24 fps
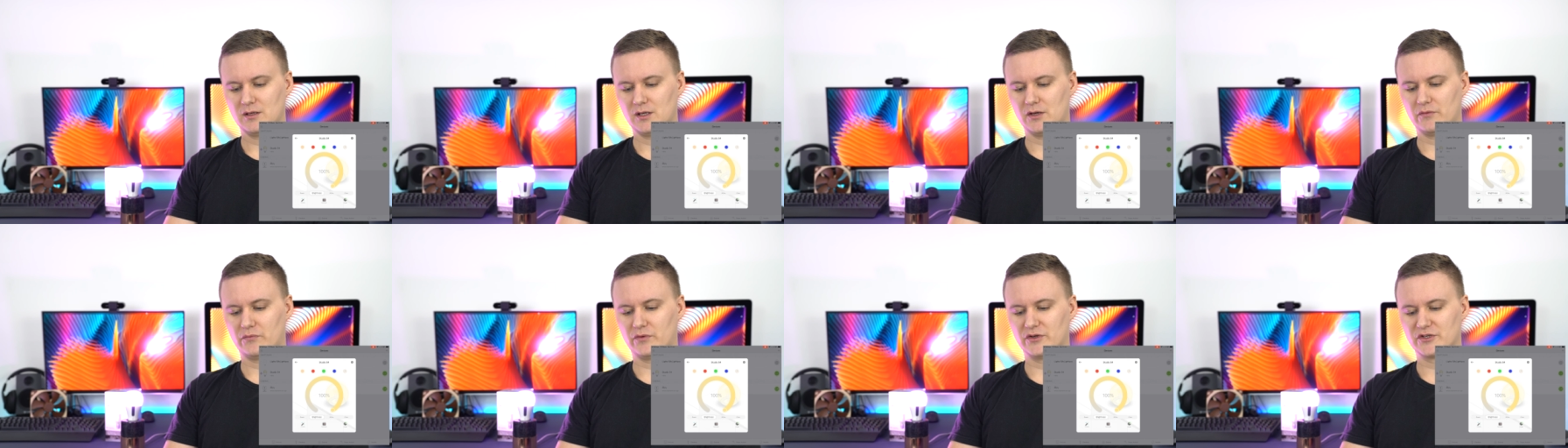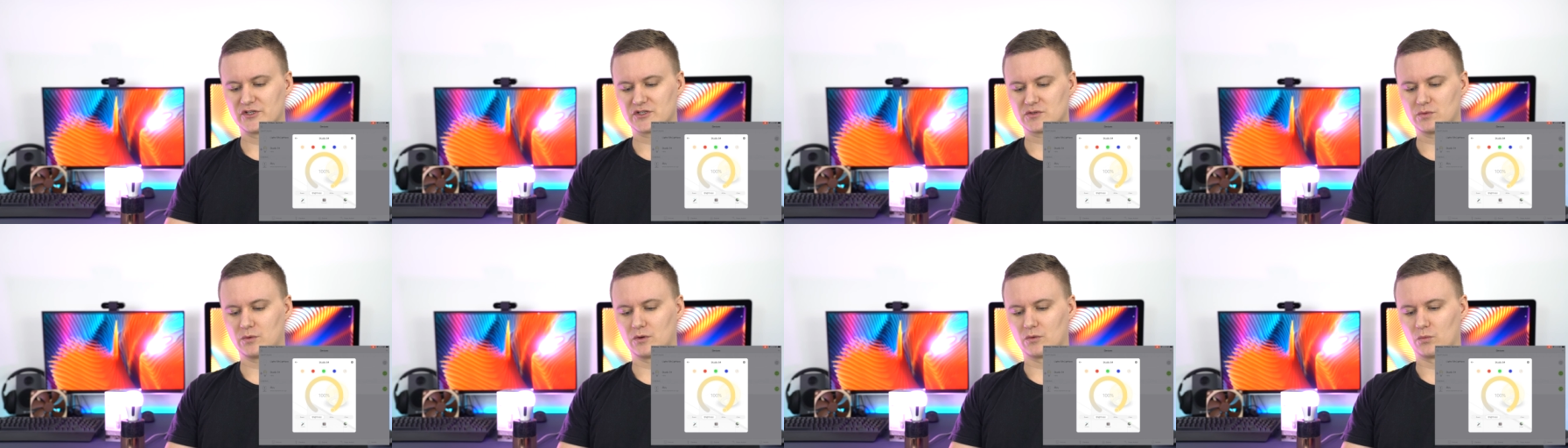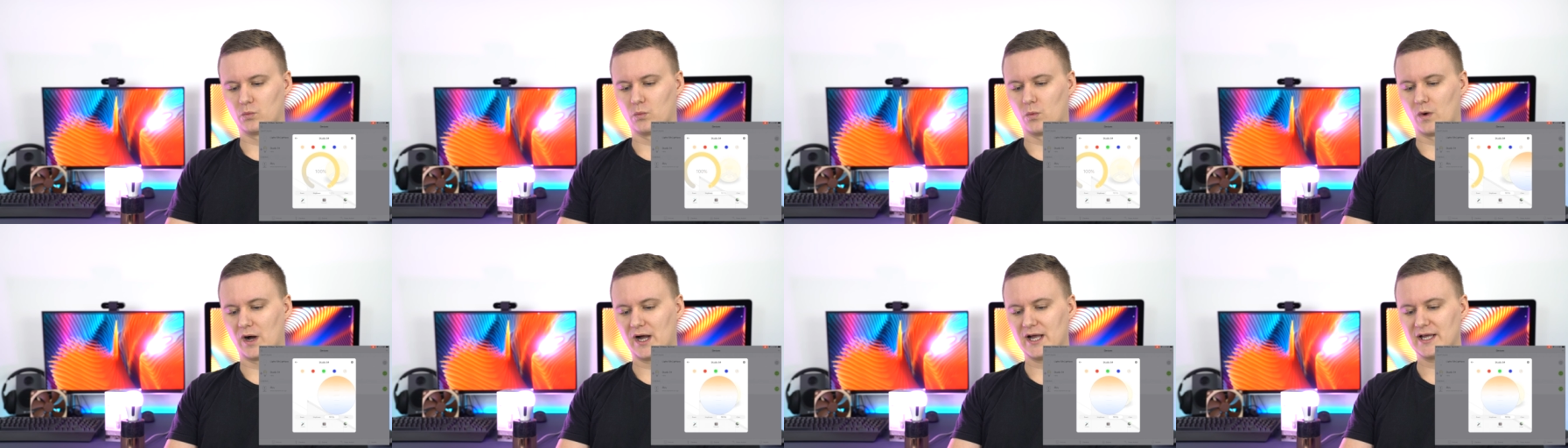If we just want
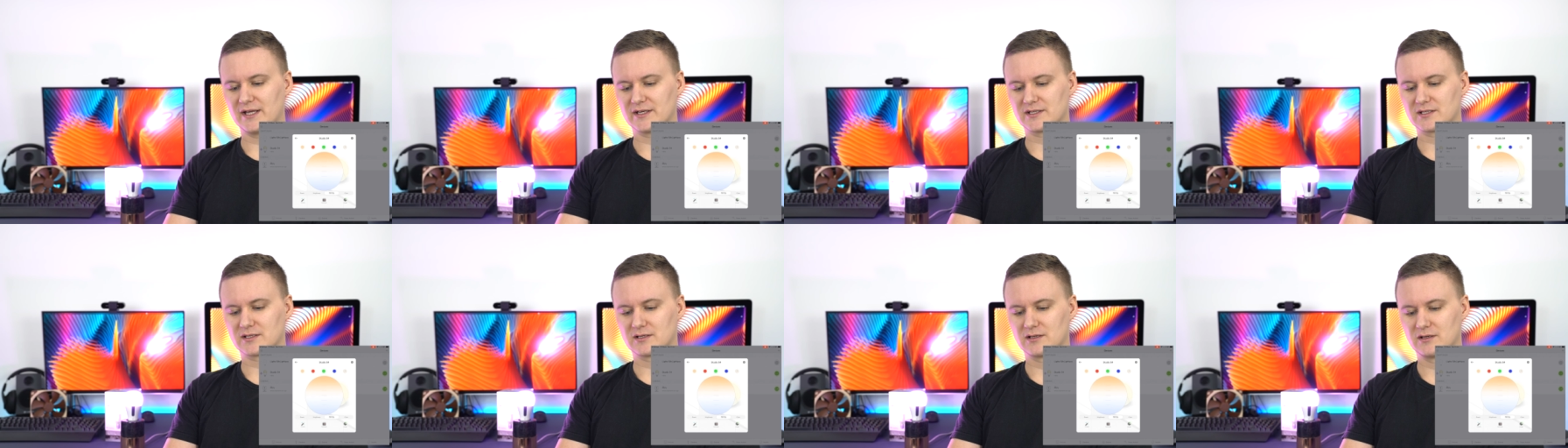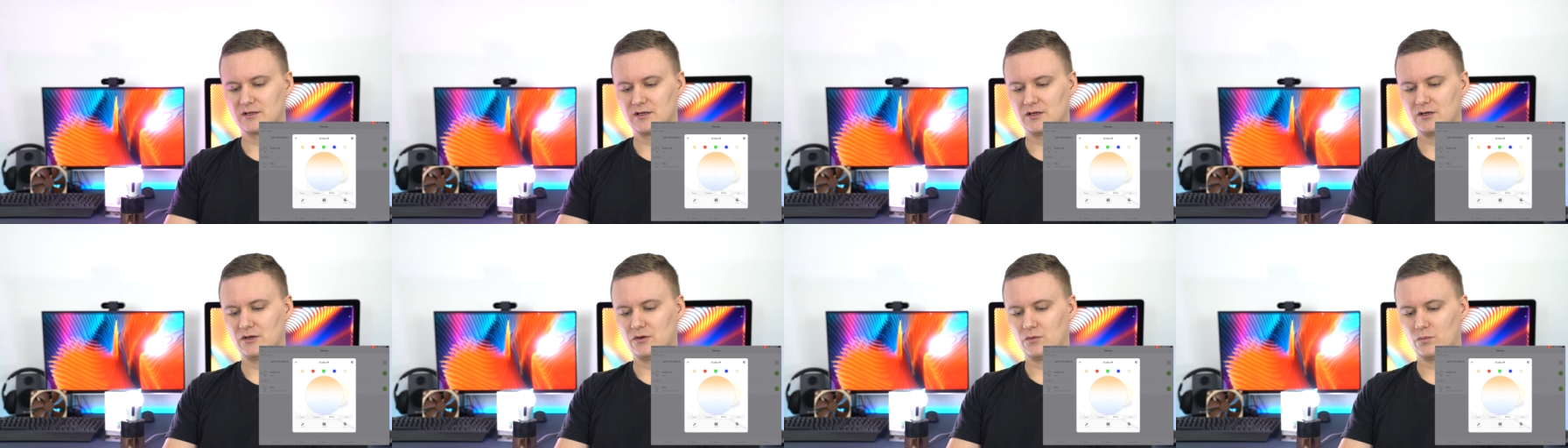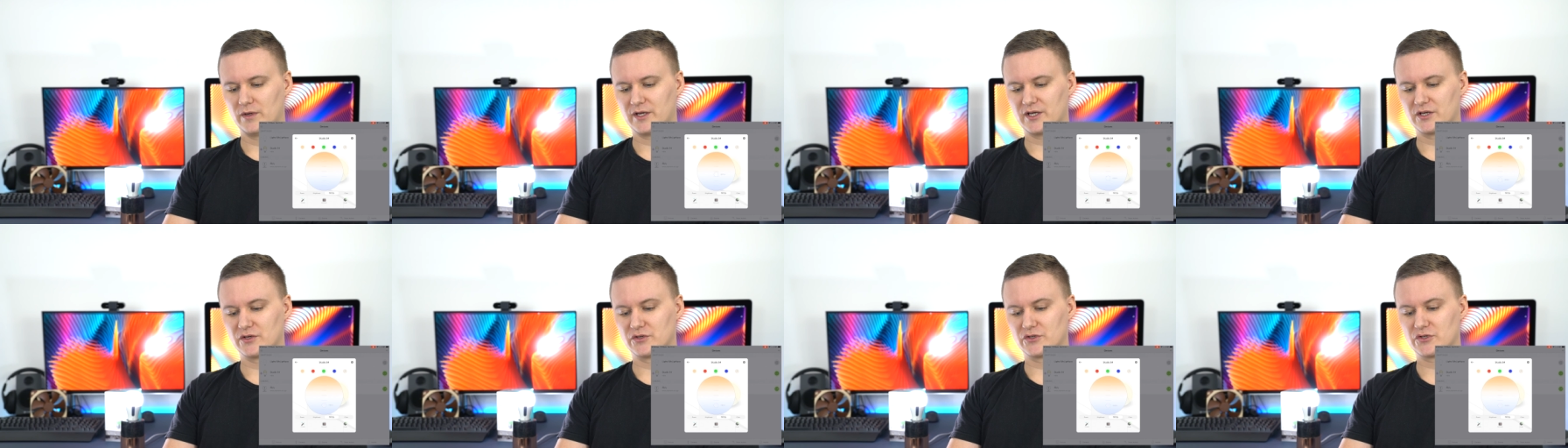white,
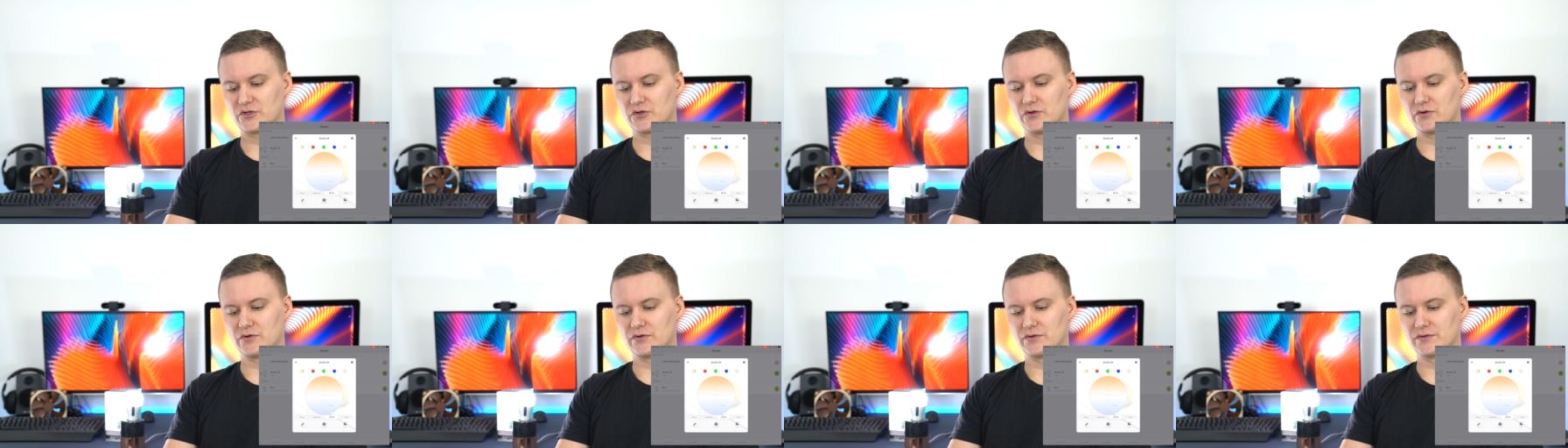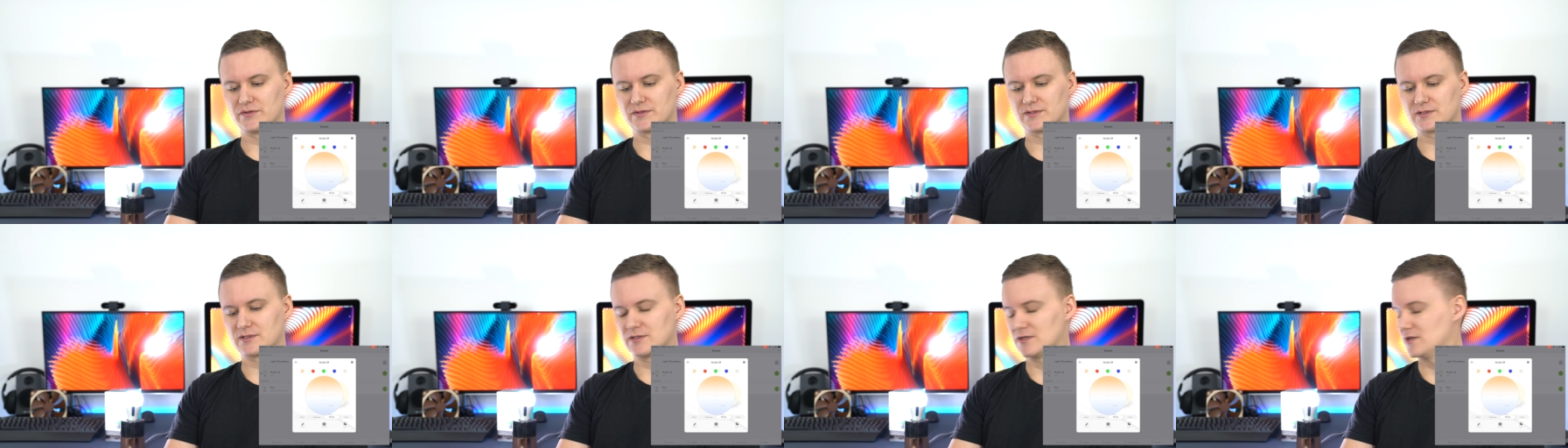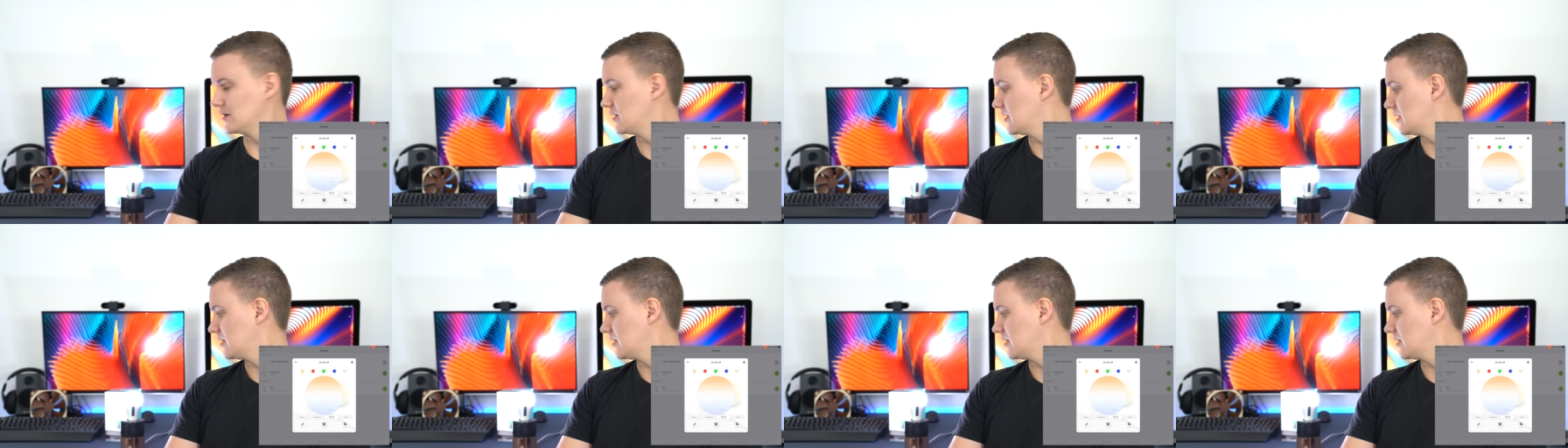we can choose